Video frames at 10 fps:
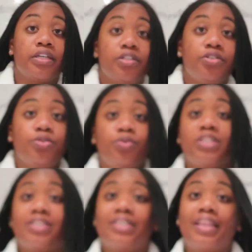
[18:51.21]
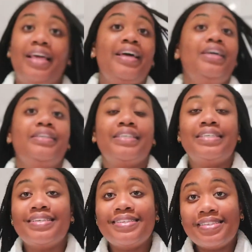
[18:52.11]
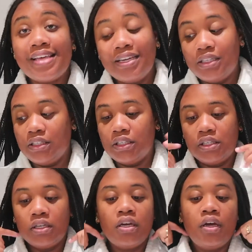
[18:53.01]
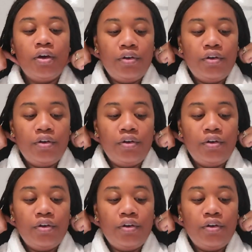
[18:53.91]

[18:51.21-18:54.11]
You just let it set in